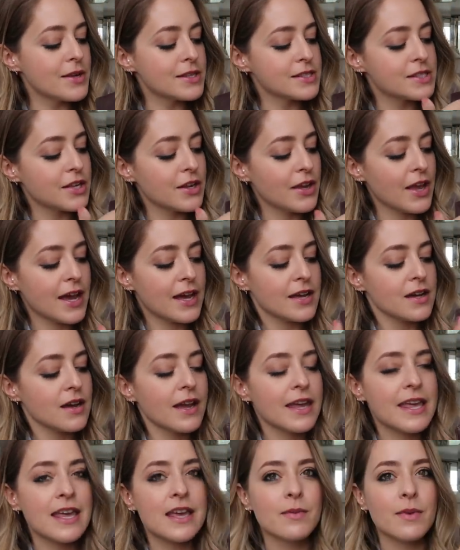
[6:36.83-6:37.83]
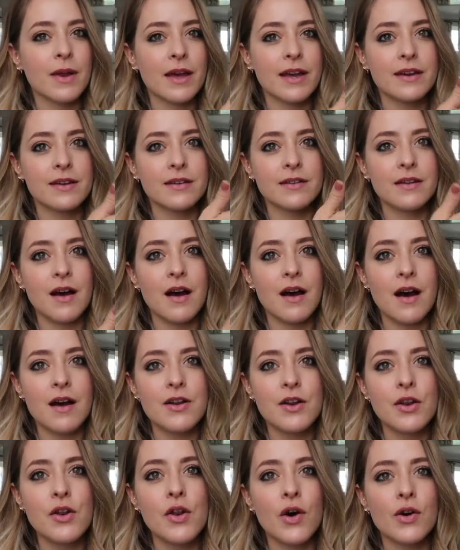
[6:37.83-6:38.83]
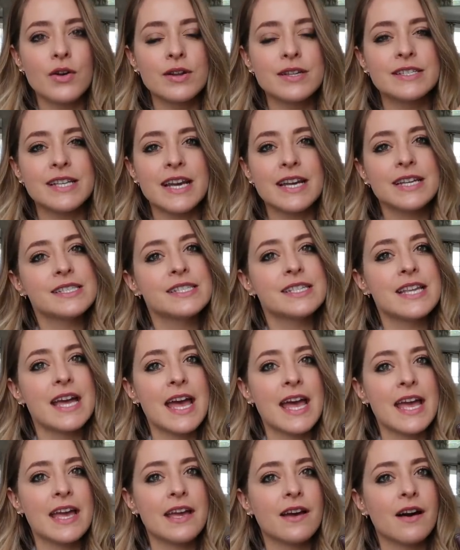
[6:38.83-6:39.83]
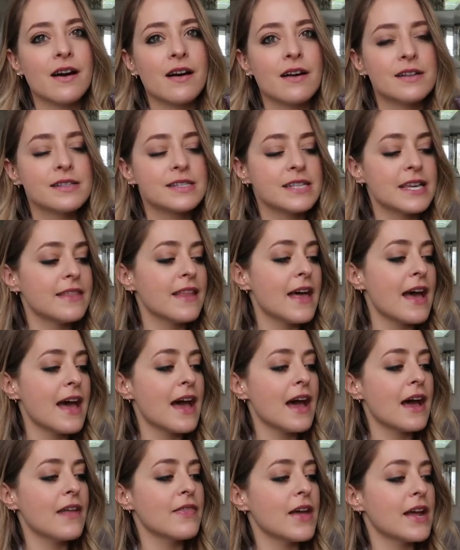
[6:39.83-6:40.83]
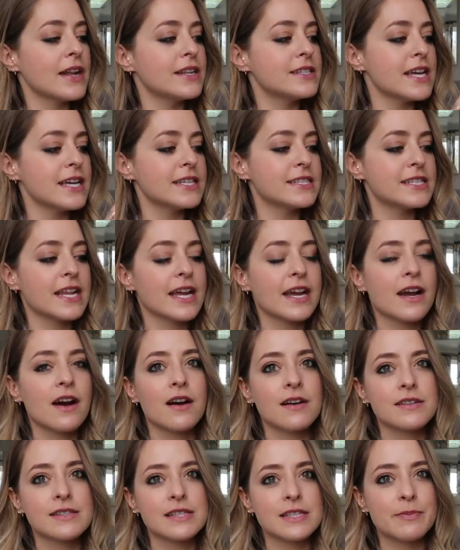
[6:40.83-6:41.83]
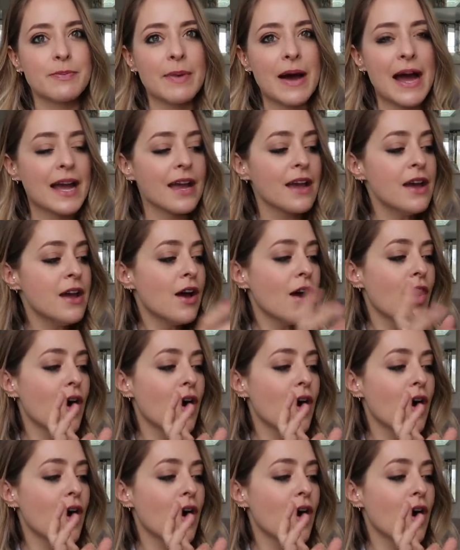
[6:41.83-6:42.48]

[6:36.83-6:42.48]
So yeah, I keep like non-day-to-day cards in there, and then day-to-day cards in the back.